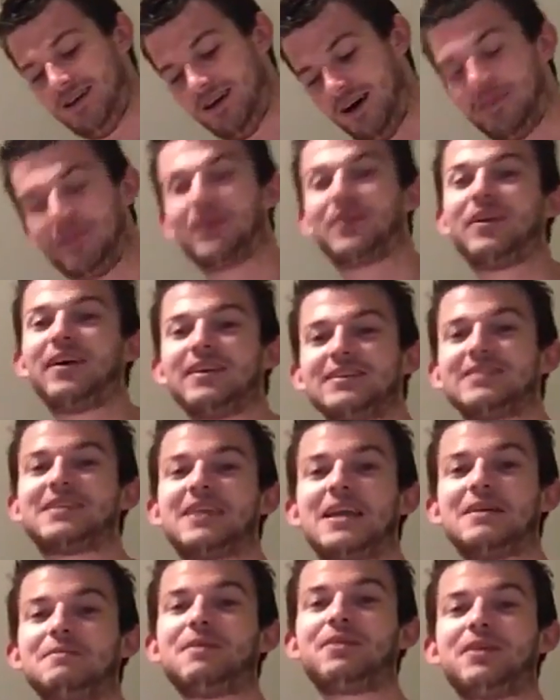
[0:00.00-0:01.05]
on the grand
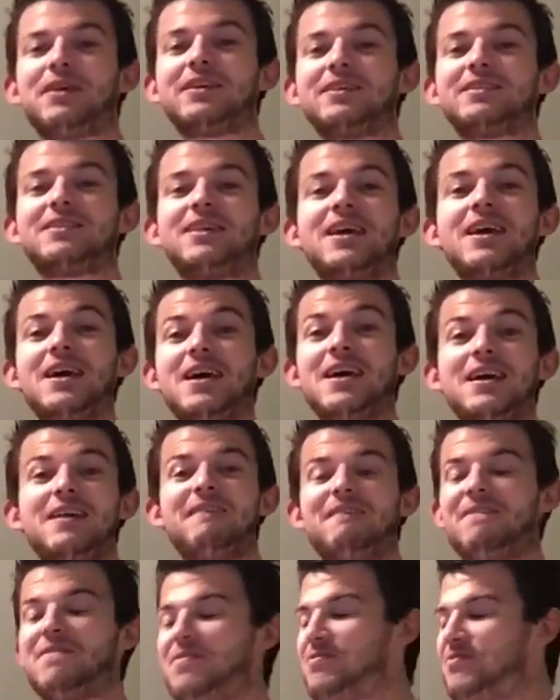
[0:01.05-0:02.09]
scheme of things,
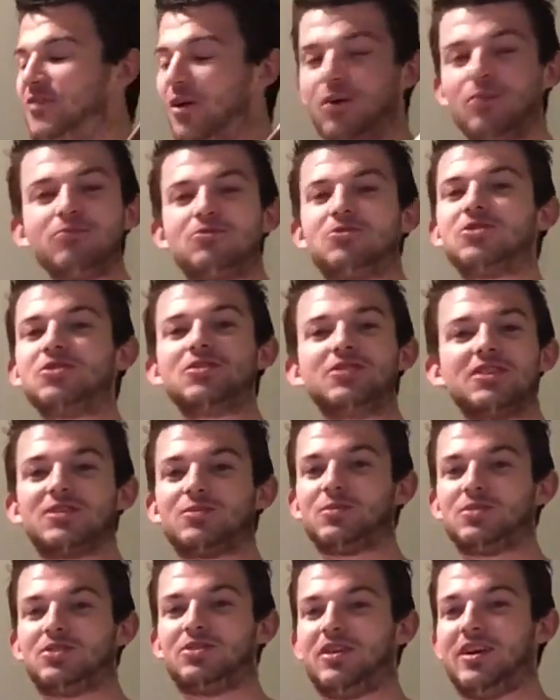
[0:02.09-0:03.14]
don't do
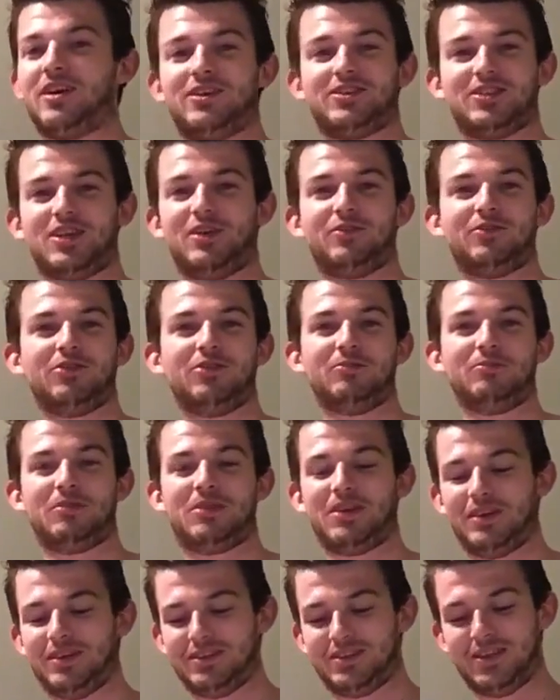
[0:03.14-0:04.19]
this with your airsoft gun,
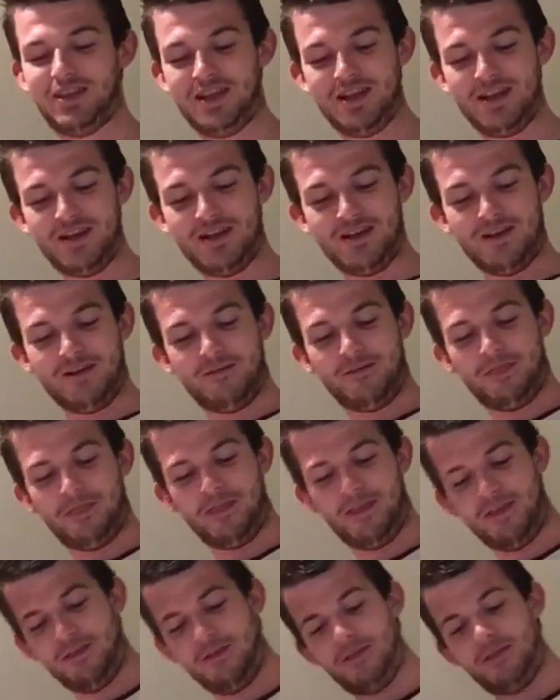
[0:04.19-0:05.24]
because
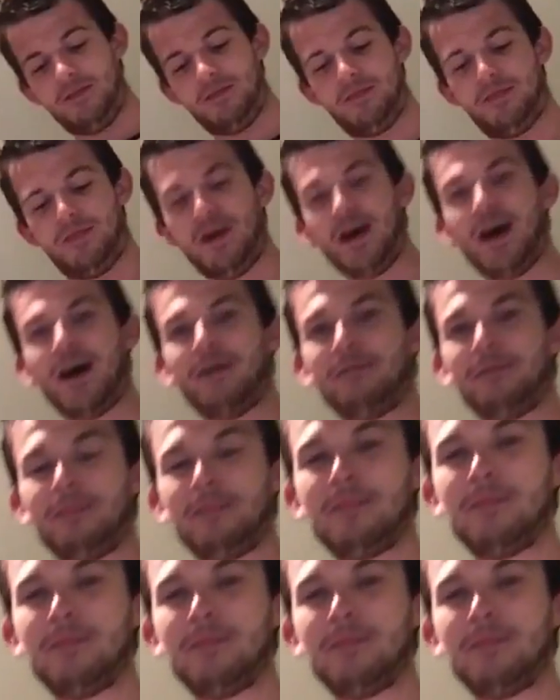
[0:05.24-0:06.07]
that